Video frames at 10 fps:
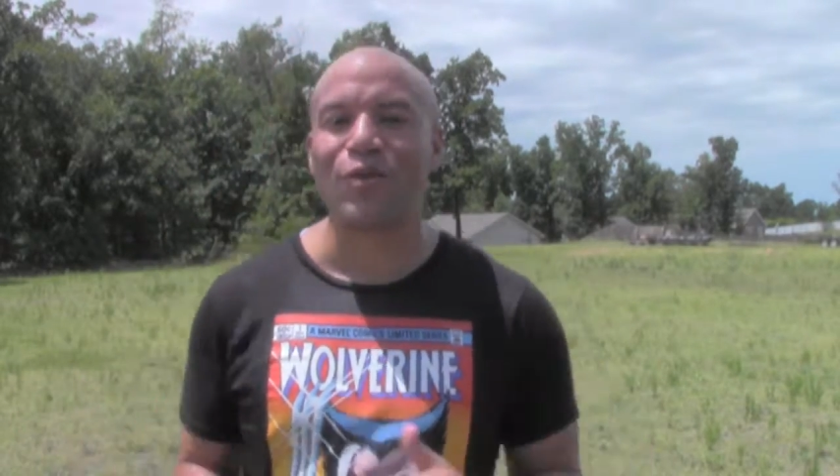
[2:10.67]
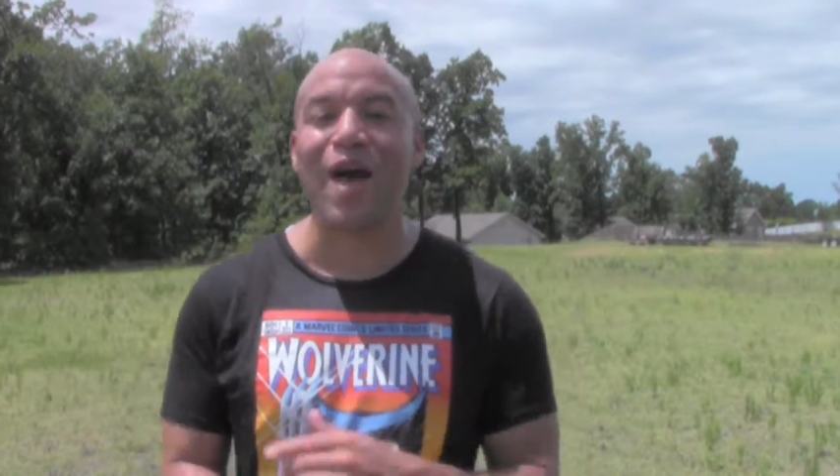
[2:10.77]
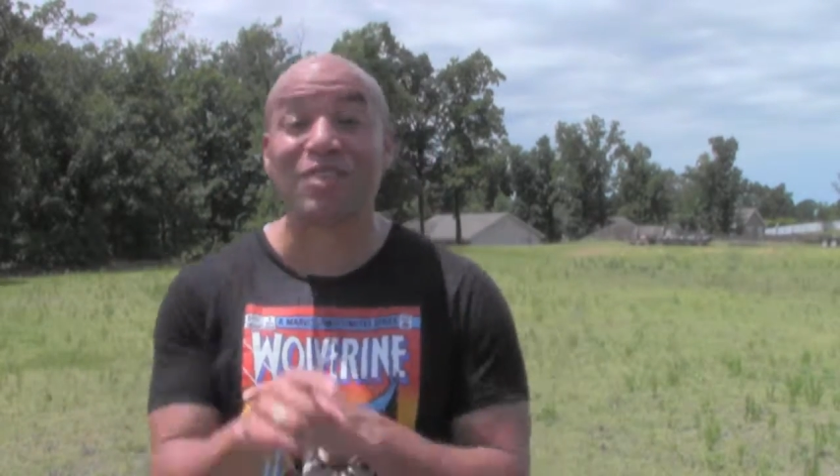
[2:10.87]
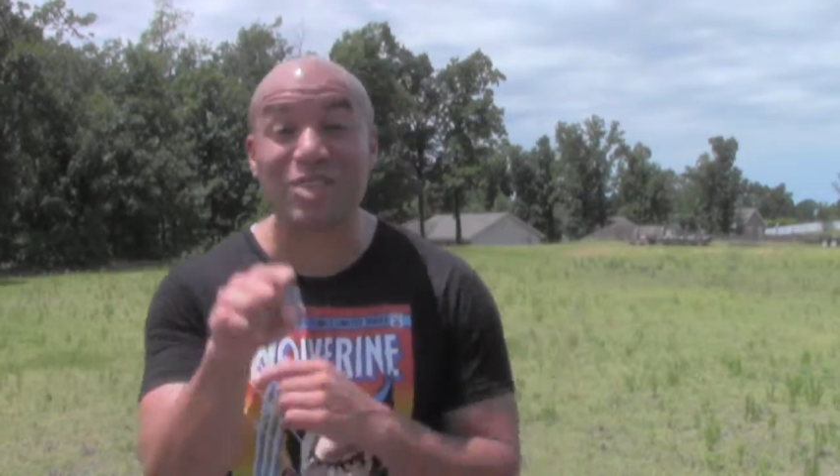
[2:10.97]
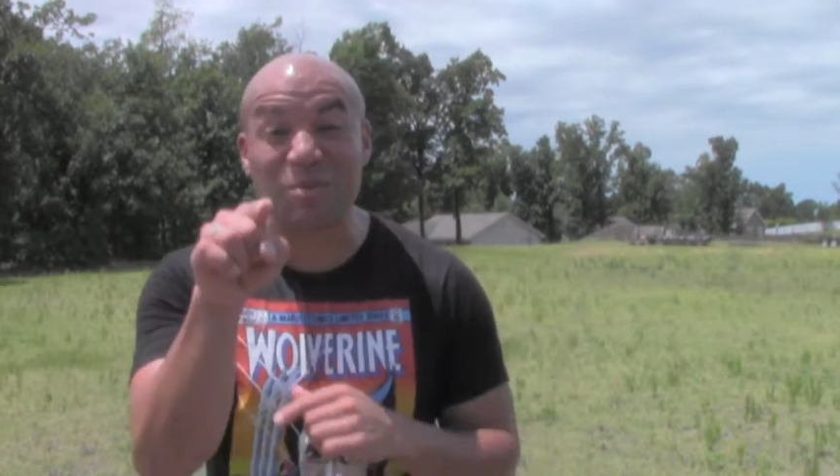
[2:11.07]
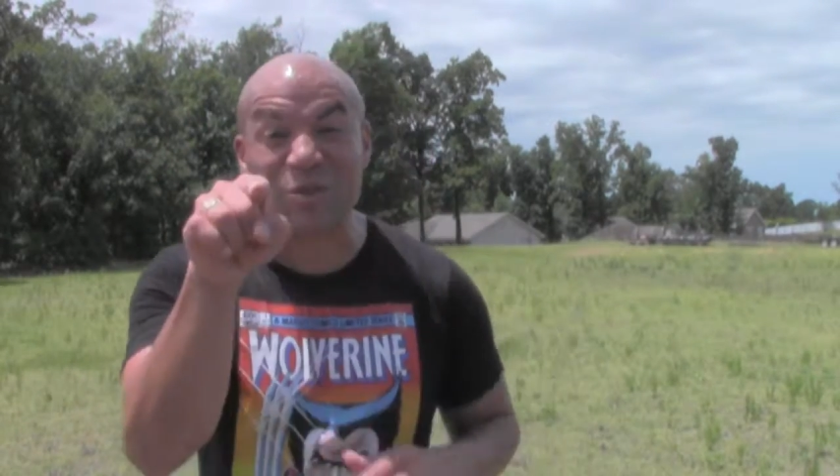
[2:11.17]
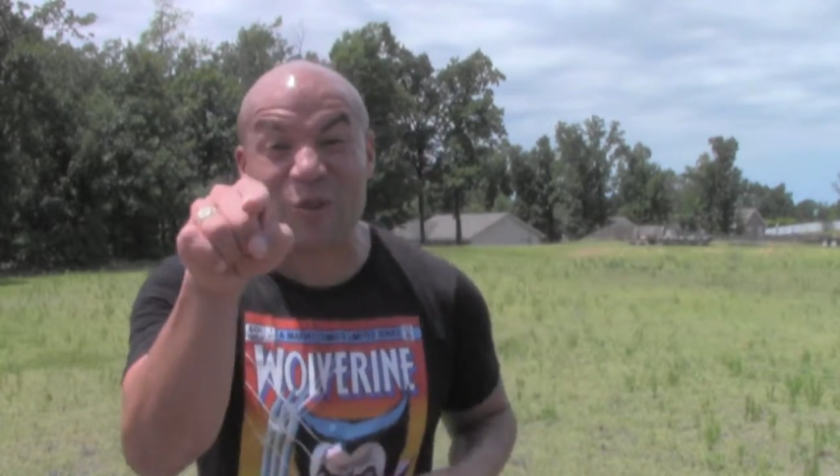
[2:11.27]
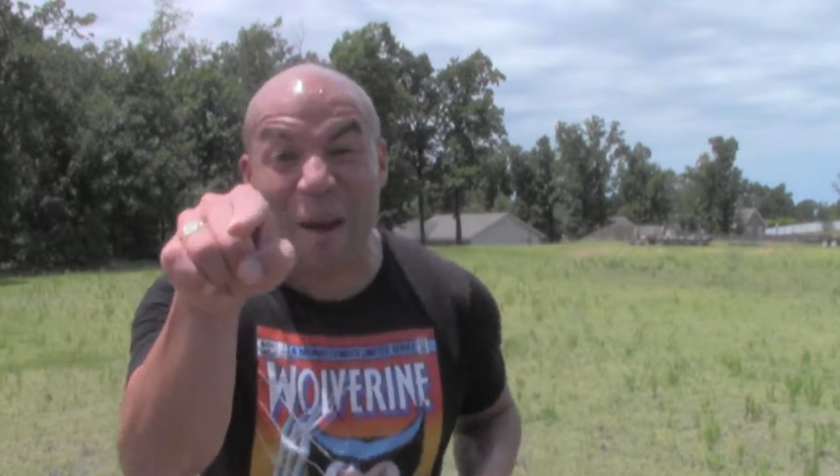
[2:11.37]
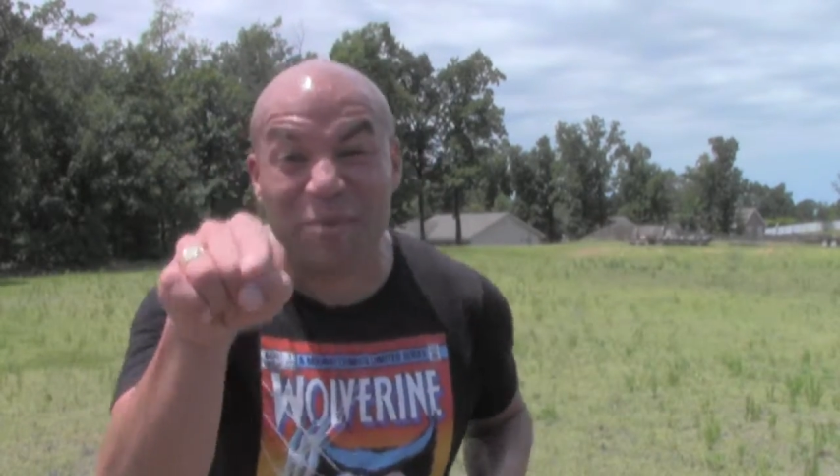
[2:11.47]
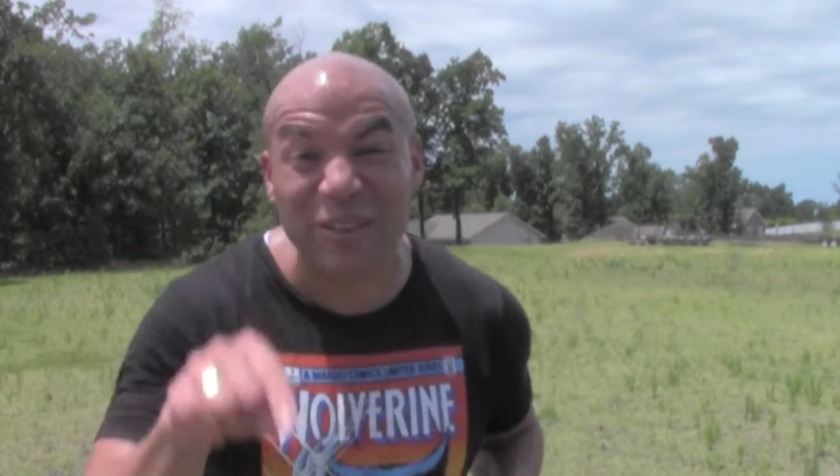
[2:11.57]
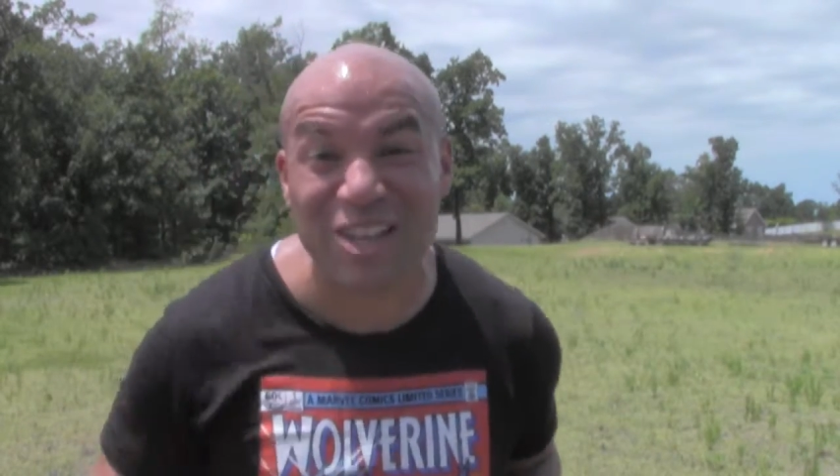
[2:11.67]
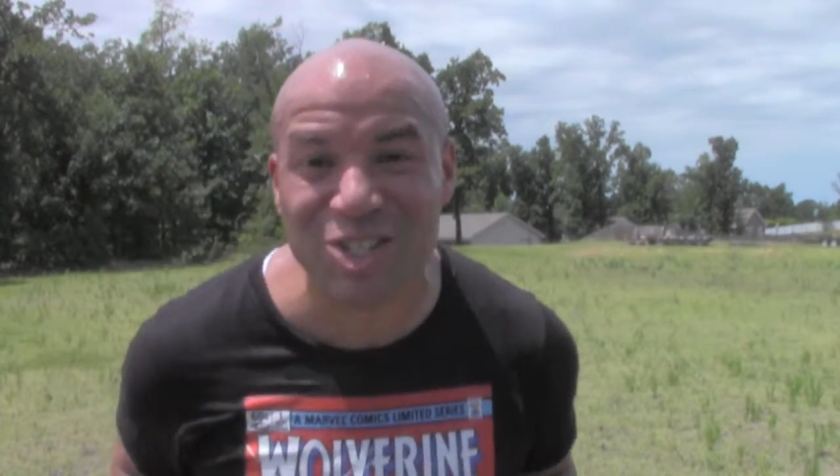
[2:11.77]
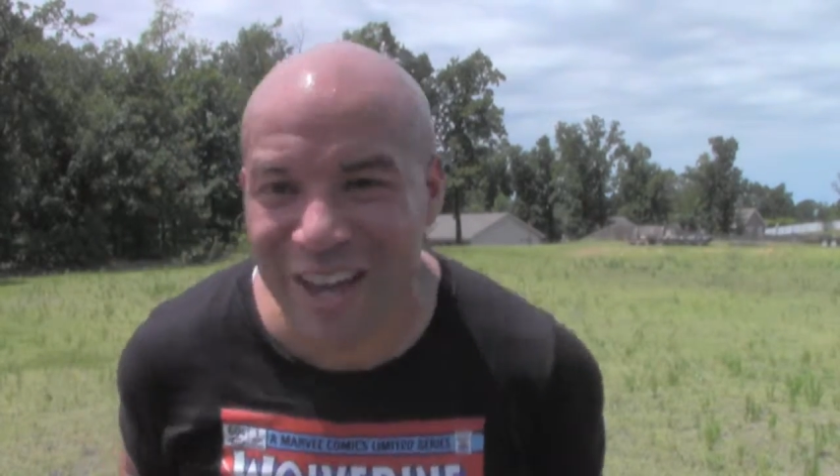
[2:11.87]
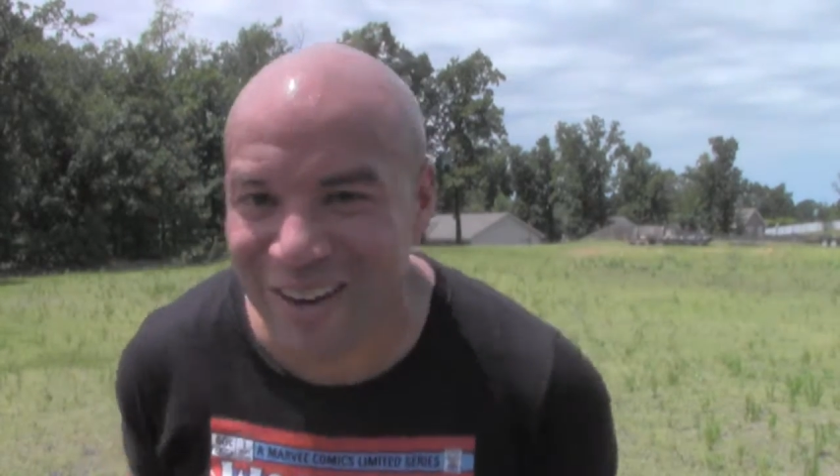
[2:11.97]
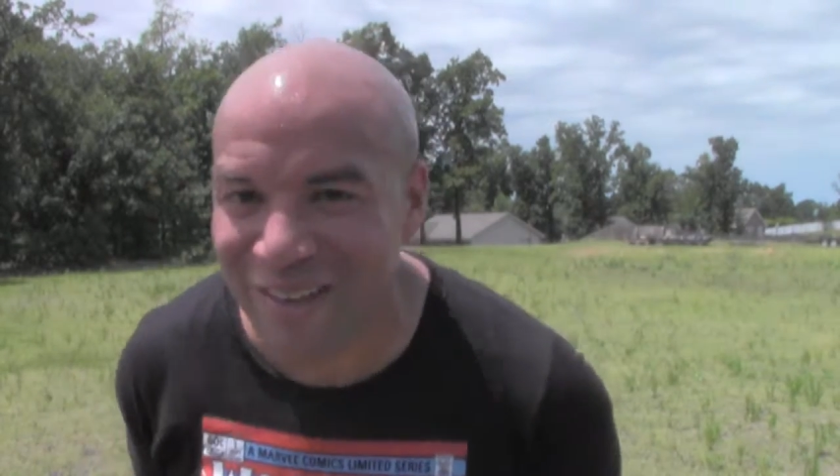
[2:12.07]
if you haven't subscribed to that
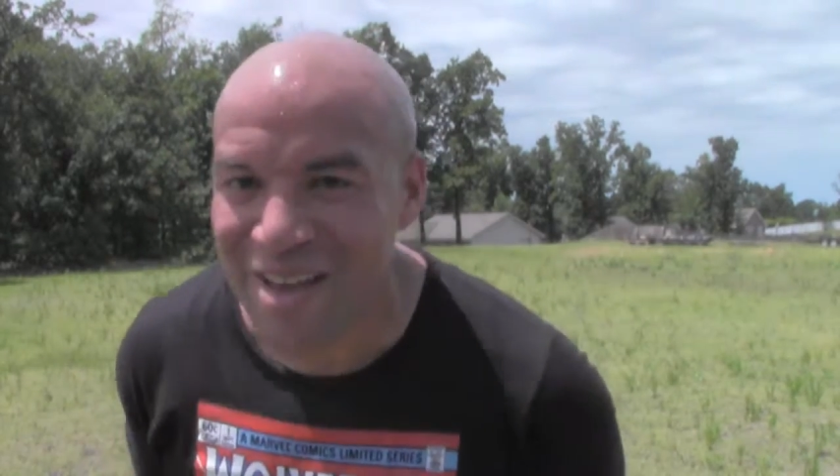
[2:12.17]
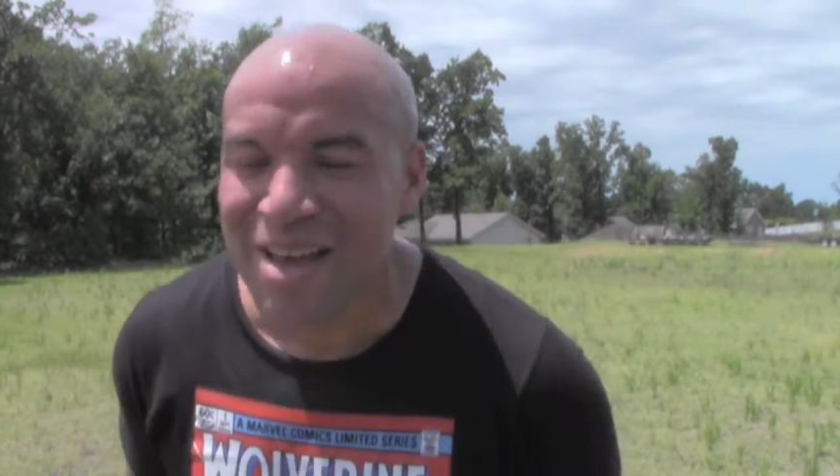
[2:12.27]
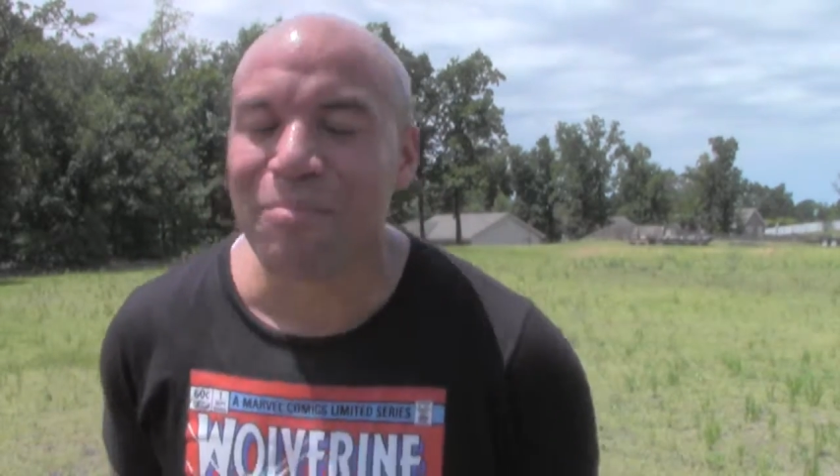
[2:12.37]
channel.